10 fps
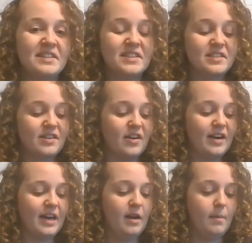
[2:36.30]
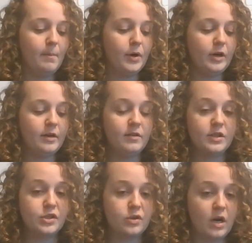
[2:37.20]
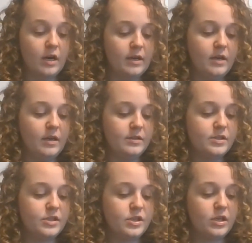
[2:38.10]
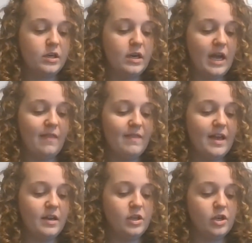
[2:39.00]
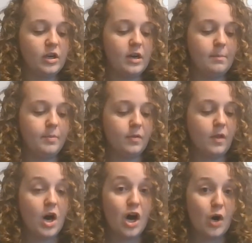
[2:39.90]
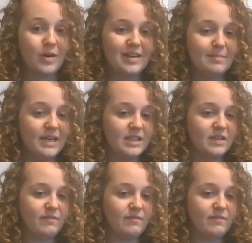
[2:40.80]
So go ahead and put the straw in and stir, and then you're going to blow and make the